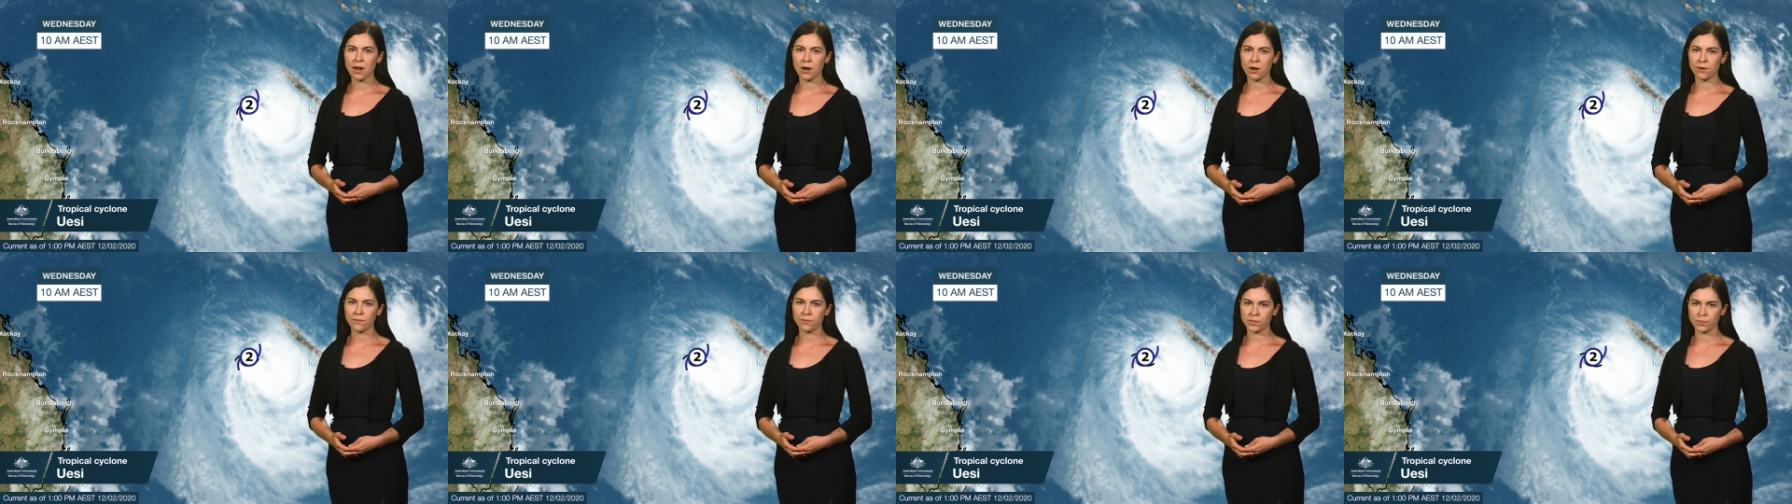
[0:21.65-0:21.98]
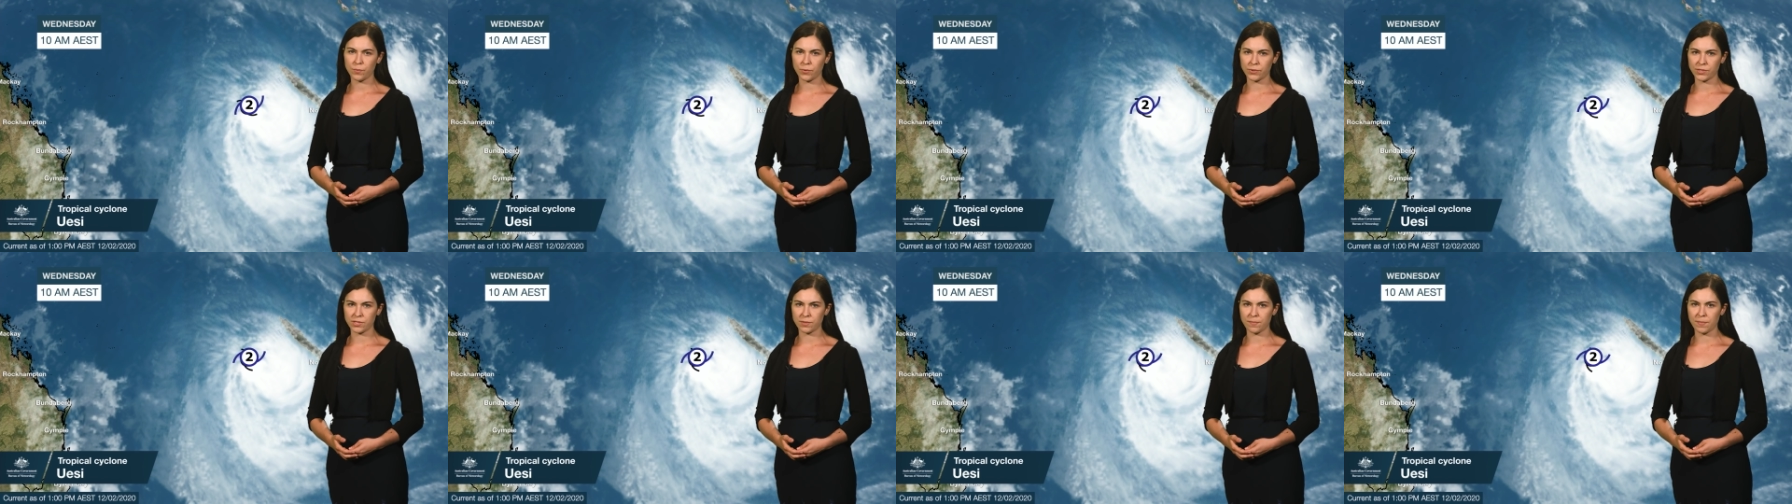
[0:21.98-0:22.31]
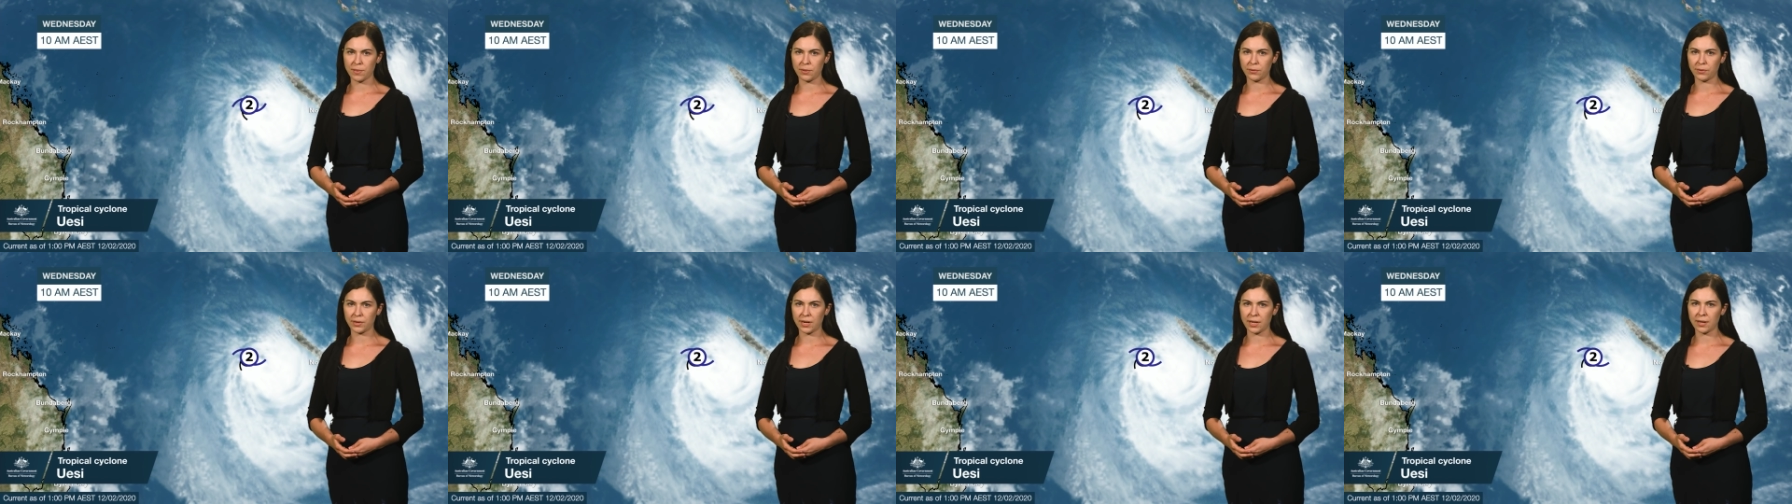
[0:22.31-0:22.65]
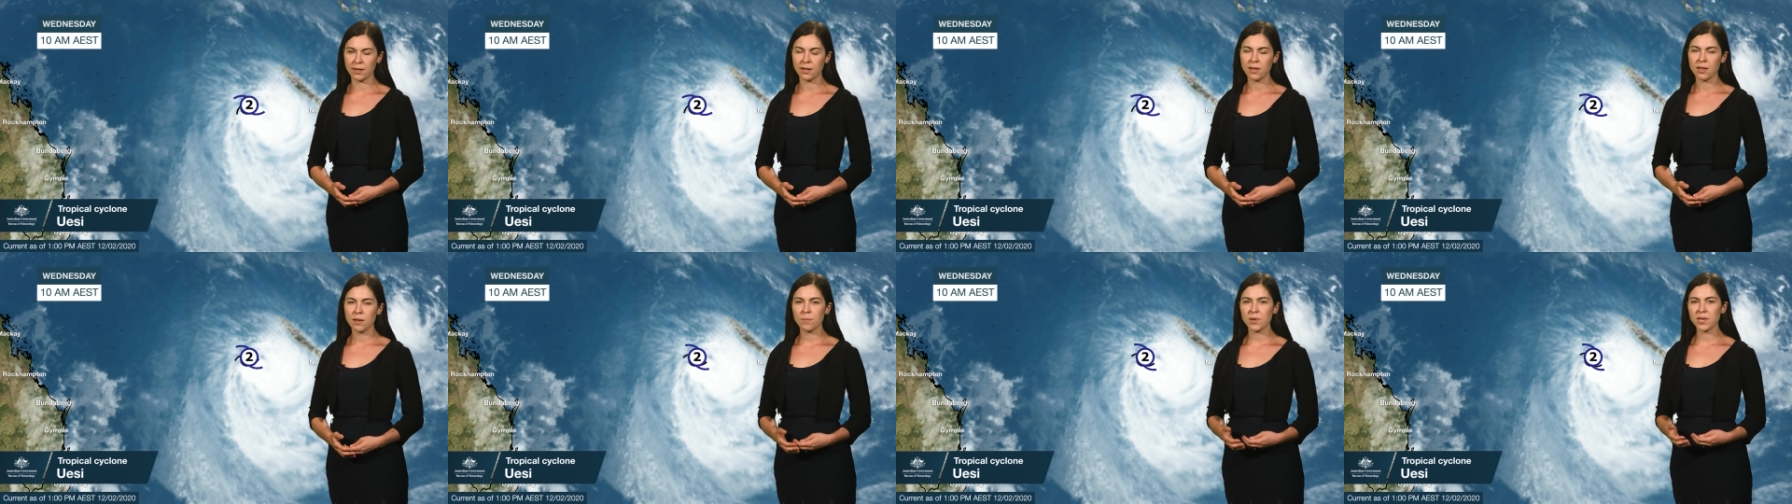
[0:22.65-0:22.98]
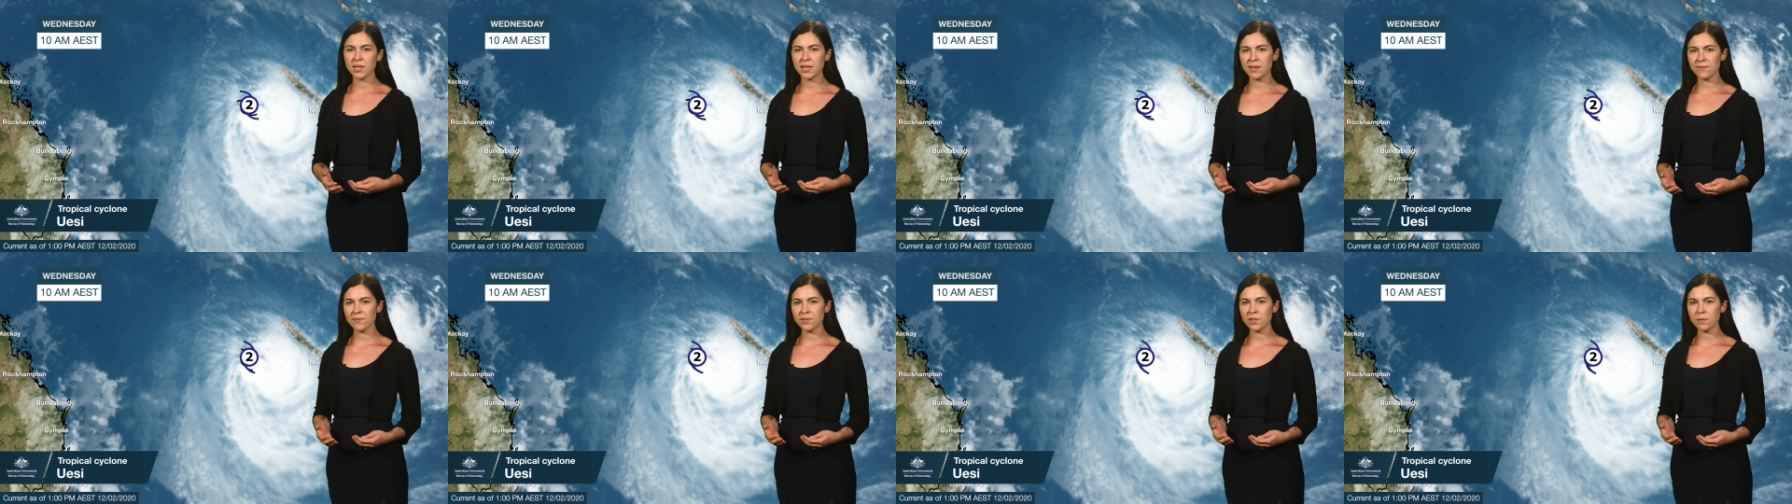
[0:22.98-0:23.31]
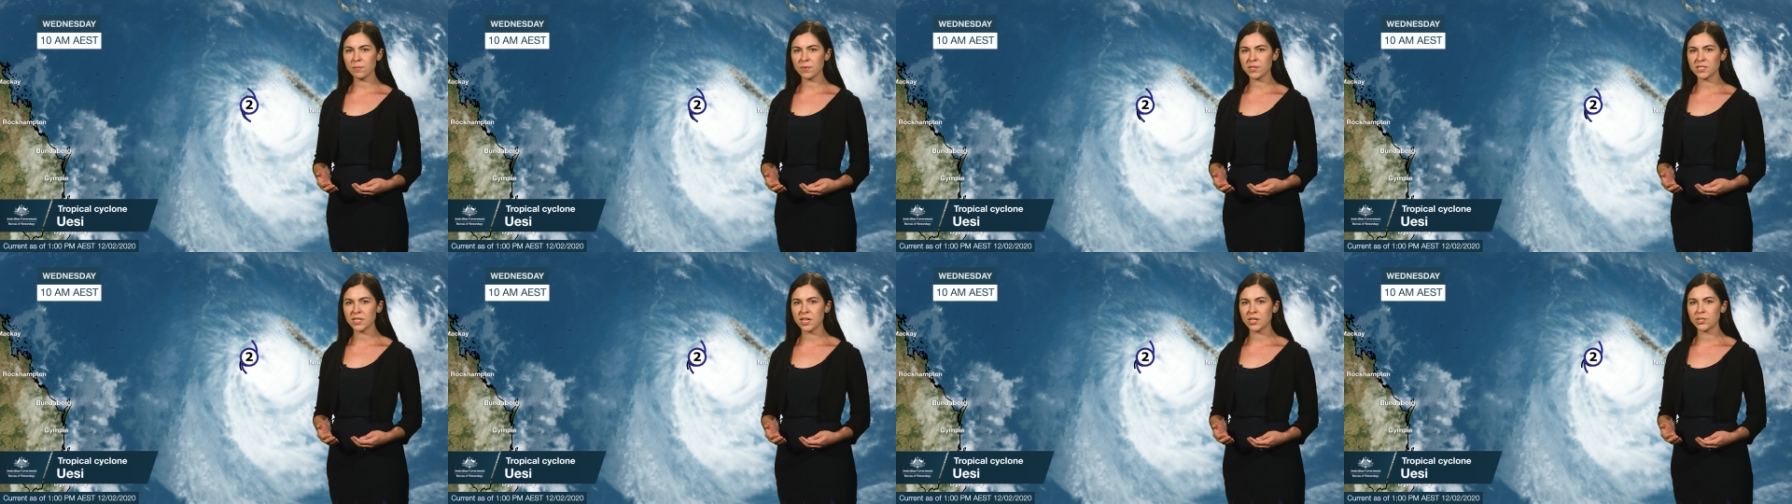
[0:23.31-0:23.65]
area of responsibility, but given
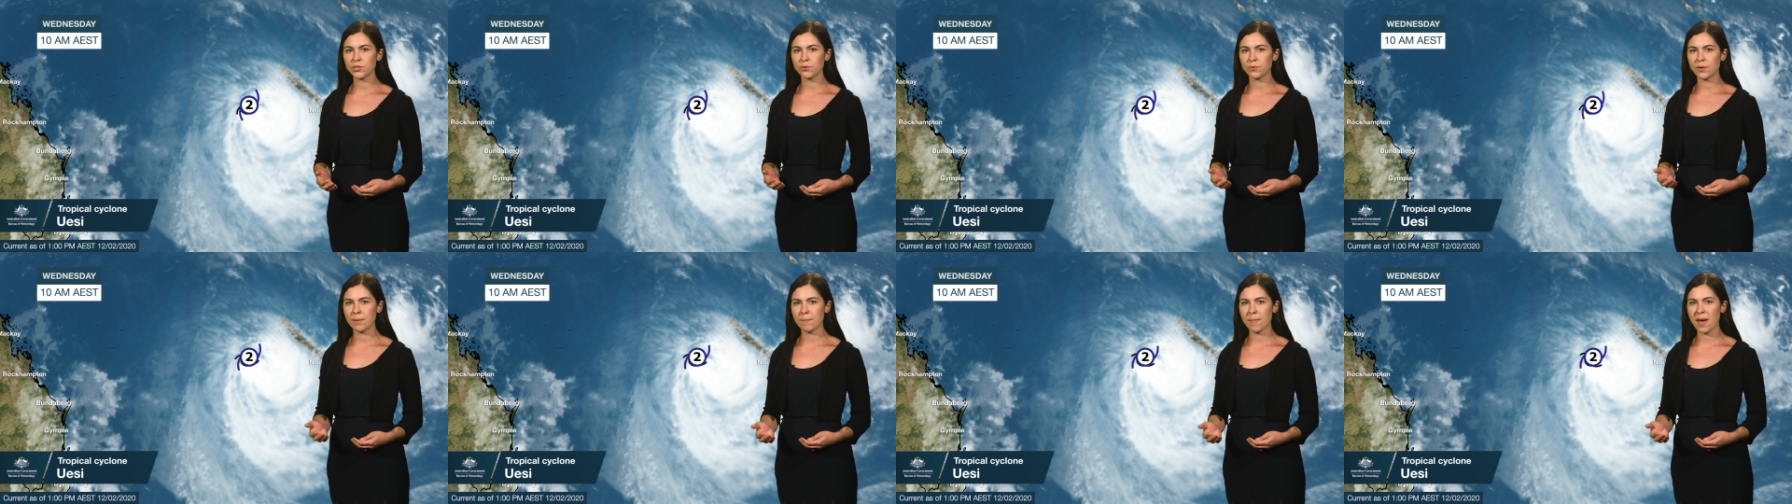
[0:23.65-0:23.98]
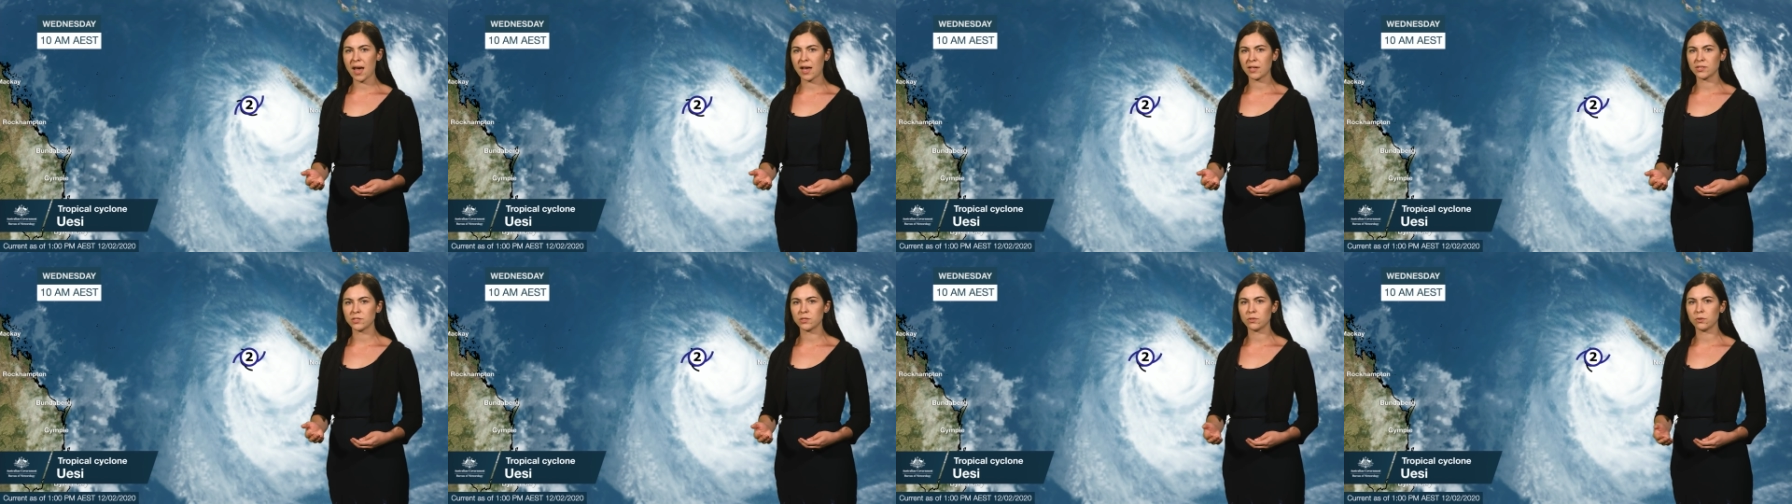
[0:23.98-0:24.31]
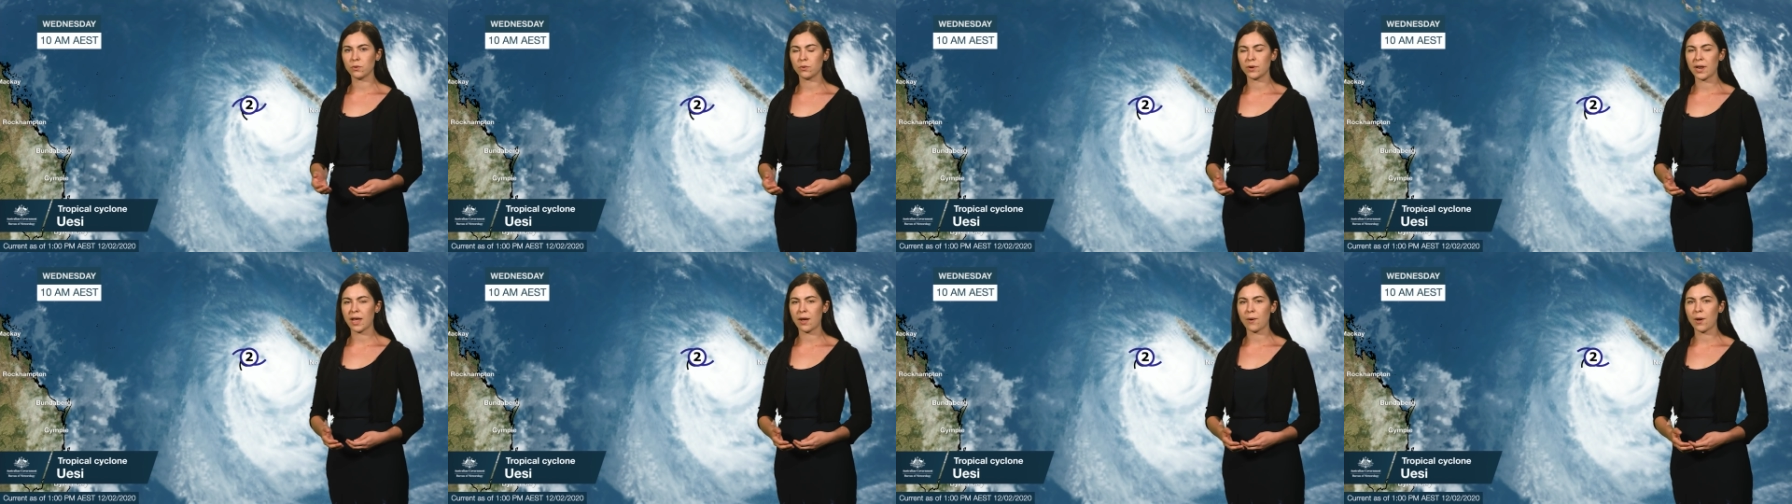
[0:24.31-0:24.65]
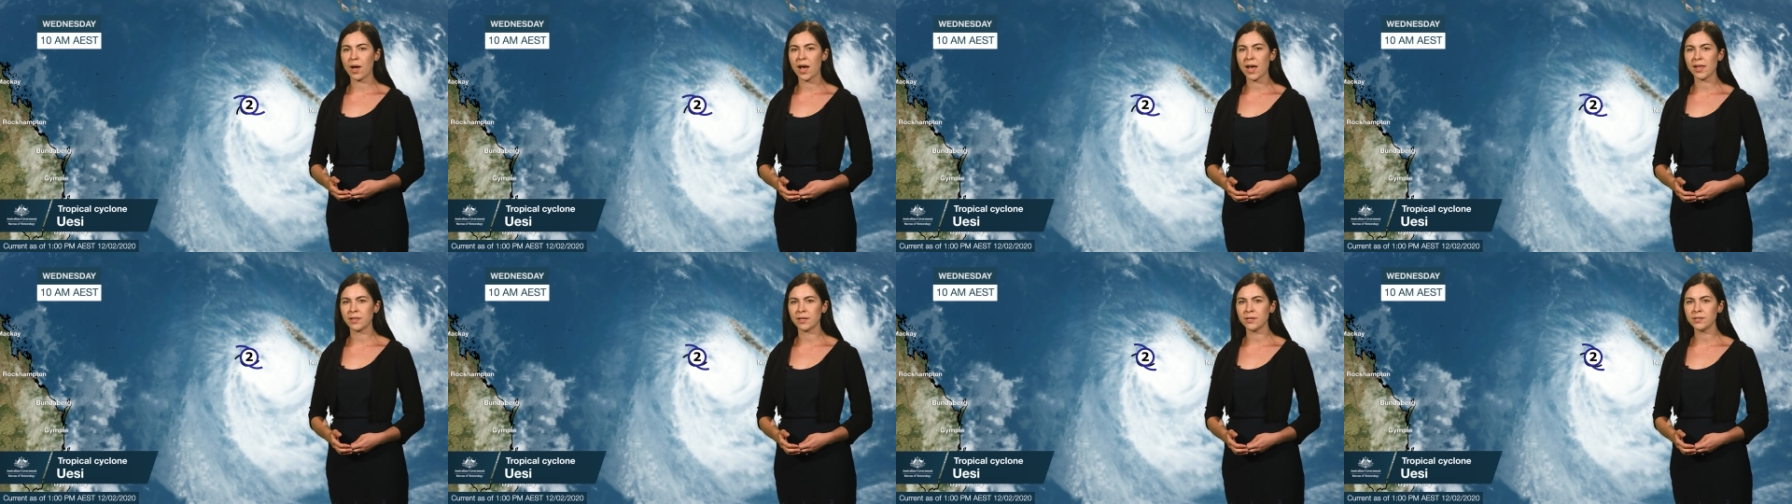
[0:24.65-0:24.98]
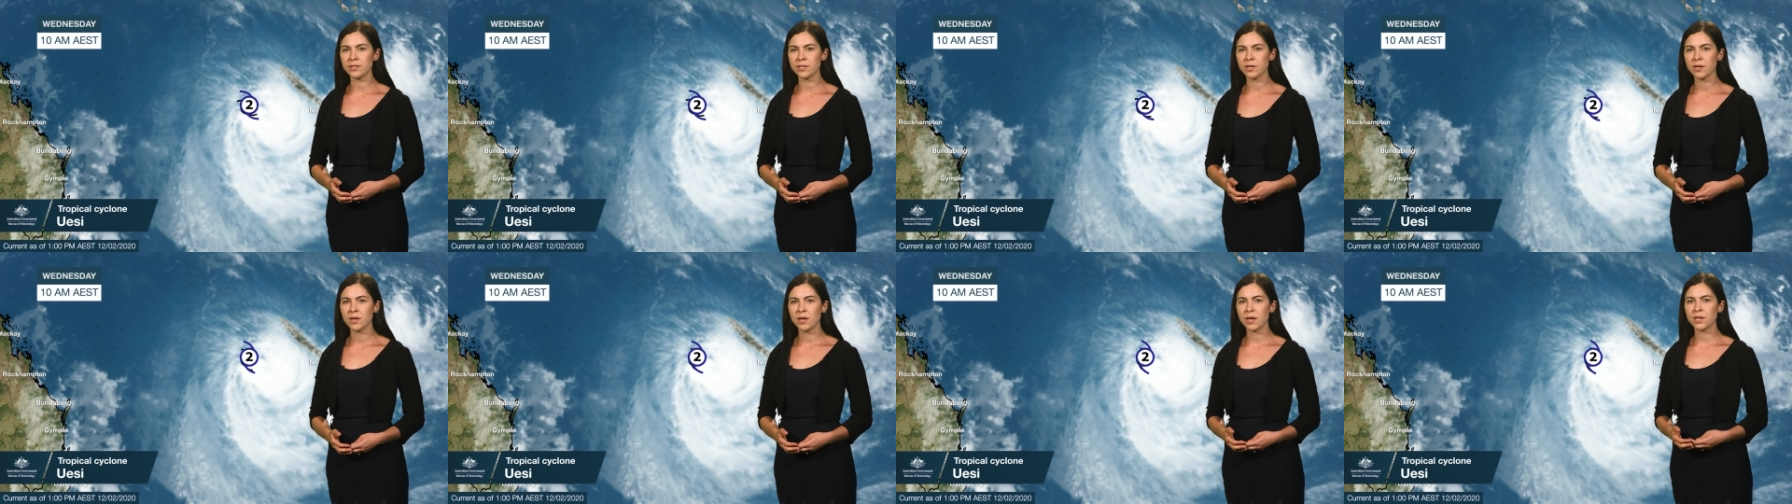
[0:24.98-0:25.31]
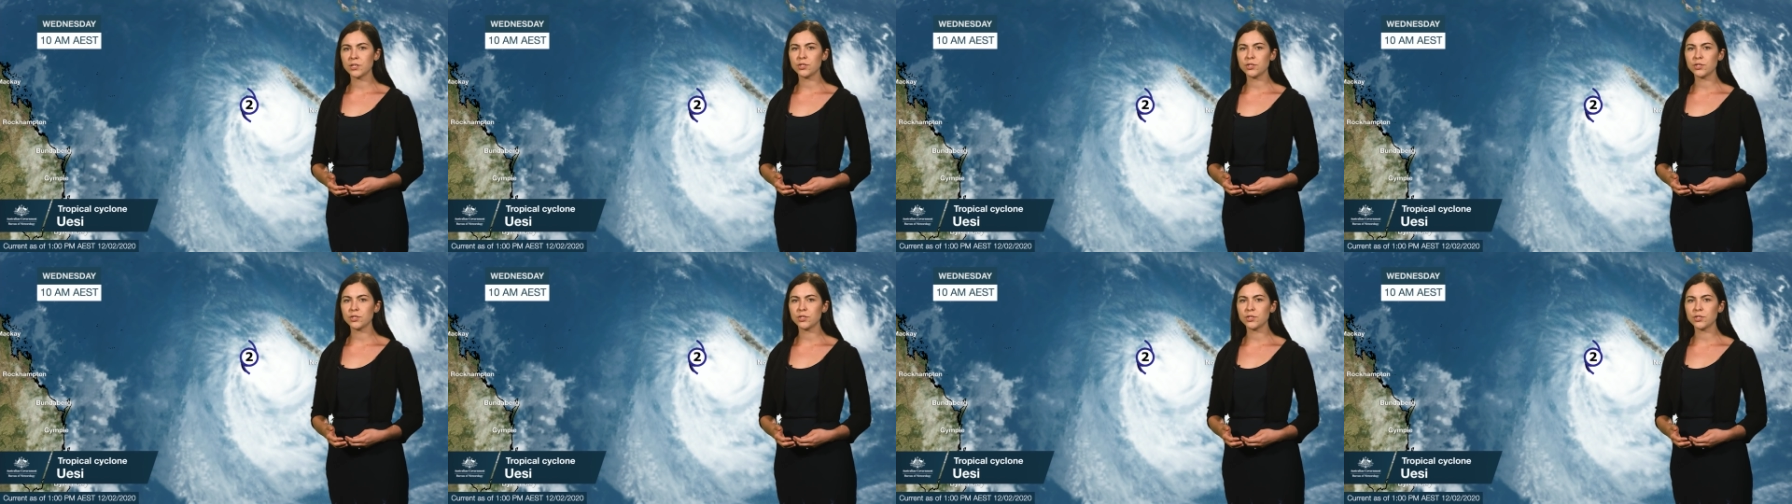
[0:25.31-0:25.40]
the potential impact to Lord Howe Island,